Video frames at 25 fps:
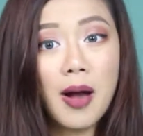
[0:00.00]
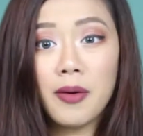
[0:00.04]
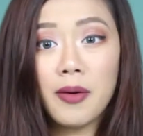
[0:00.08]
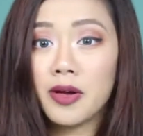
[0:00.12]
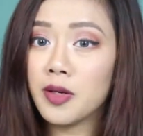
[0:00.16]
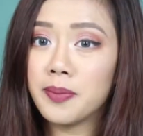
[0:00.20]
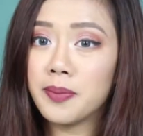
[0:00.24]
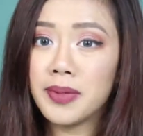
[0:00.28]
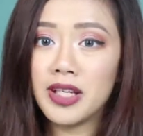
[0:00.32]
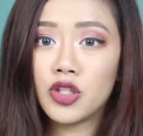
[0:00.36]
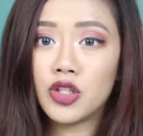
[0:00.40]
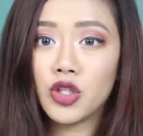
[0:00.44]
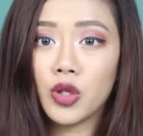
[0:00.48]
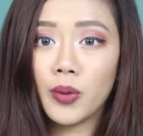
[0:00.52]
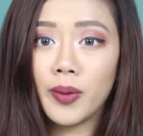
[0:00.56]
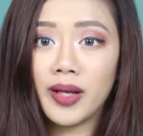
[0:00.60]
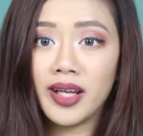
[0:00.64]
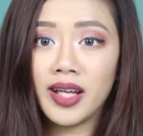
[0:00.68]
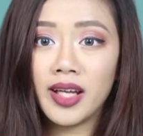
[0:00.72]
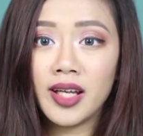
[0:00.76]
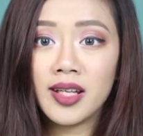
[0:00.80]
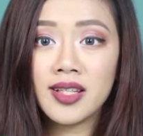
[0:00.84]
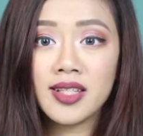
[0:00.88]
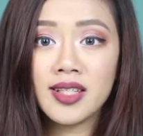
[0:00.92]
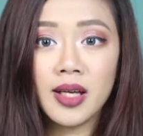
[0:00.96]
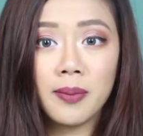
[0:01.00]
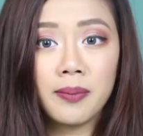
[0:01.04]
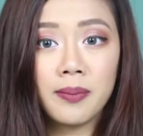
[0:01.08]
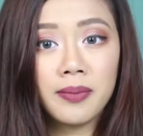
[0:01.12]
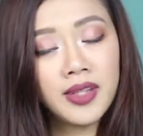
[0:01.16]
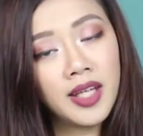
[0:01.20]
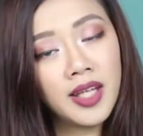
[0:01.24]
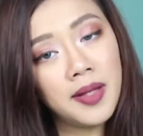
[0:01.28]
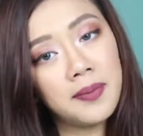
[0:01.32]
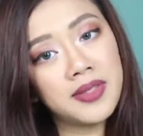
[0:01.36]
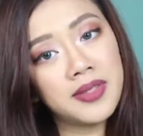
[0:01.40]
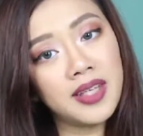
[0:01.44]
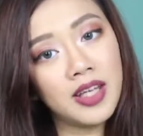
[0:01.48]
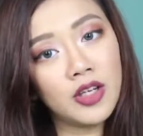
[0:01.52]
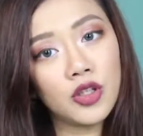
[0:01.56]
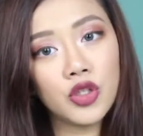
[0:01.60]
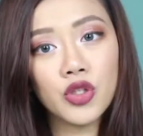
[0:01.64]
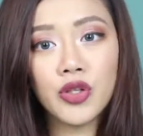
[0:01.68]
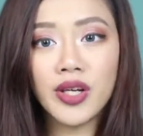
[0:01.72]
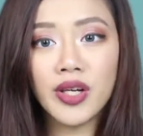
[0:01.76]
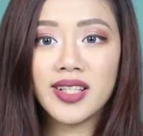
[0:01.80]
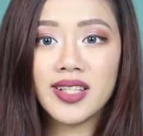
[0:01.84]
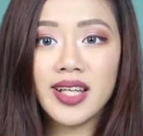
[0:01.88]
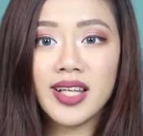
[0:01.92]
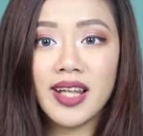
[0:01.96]
I'm gonna be throwing in some tips and
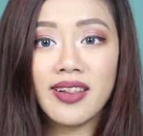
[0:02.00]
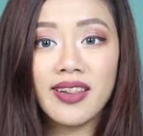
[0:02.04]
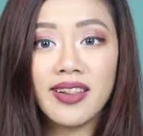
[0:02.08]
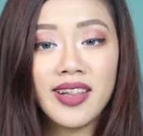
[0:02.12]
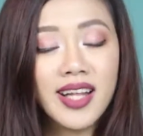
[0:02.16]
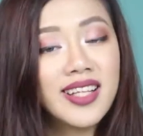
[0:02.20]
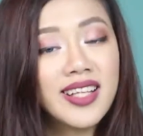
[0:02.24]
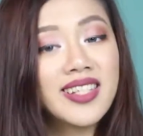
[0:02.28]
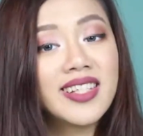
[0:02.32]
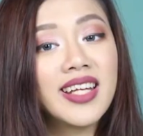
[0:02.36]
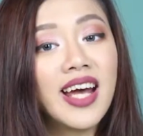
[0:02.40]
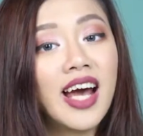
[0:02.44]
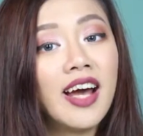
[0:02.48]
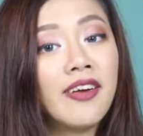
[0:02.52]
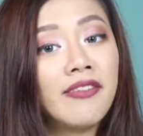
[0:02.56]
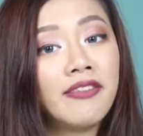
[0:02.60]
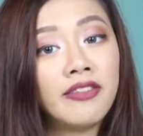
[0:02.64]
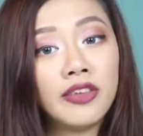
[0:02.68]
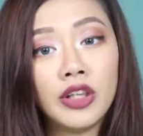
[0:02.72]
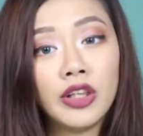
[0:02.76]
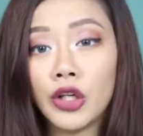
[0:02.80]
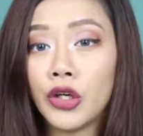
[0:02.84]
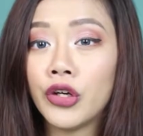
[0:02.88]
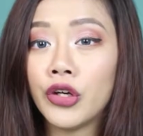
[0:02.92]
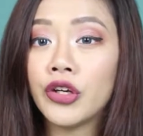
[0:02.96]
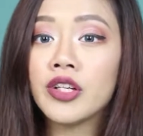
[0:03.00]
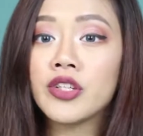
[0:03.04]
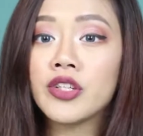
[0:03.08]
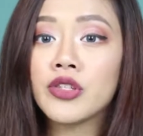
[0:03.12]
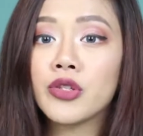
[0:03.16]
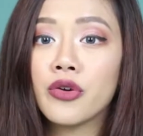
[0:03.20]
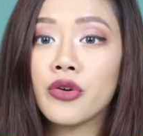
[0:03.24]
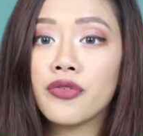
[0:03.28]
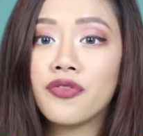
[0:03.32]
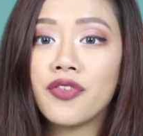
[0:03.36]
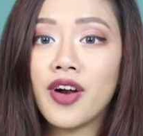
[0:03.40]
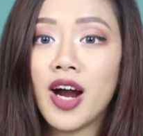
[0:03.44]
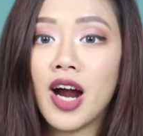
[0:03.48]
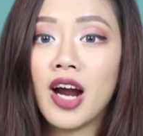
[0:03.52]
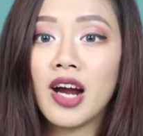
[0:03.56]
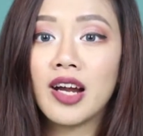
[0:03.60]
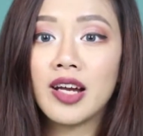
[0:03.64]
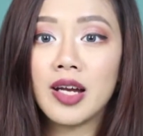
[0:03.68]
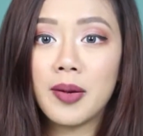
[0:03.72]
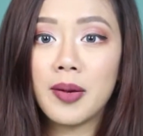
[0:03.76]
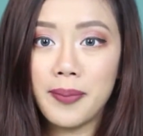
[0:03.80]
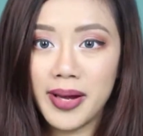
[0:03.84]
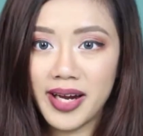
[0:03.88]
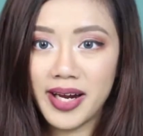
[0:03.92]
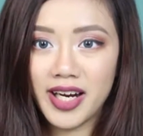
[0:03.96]
tricks and things that I've learned so far in
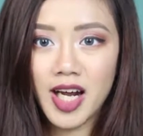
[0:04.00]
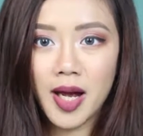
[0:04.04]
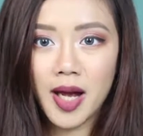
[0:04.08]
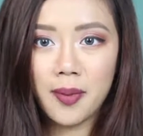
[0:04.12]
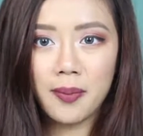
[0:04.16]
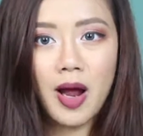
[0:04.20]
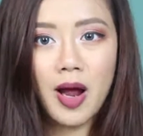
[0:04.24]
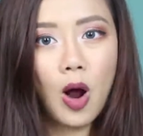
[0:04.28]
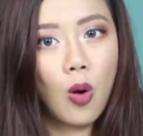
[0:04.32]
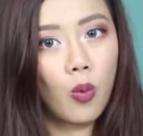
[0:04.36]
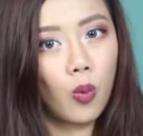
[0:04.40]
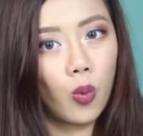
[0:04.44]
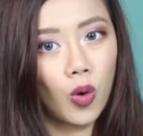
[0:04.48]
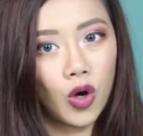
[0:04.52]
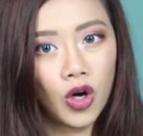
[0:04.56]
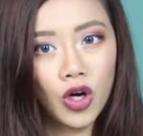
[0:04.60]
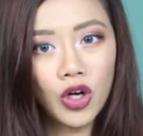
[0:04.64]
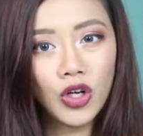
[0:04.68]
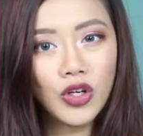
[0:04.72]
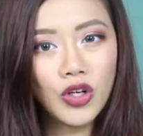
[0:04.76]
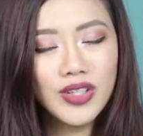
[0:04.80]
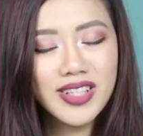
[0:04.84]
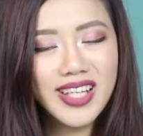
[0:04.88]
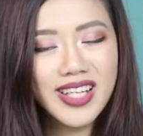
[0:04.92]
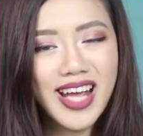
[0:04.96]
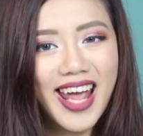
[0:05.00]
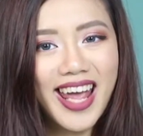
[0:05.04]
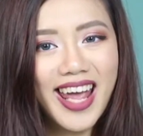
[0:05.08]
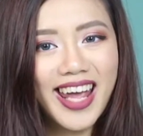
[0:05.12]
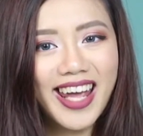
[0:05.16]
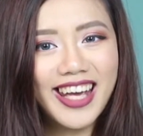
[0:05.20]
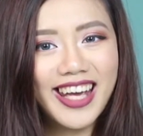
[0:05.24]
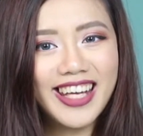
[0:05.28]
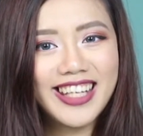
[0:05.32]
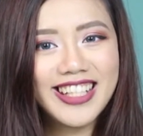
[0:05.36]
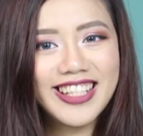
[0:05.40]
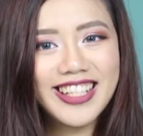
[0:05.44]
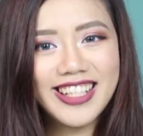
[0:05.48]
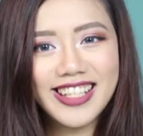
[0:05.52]
the makeup world, and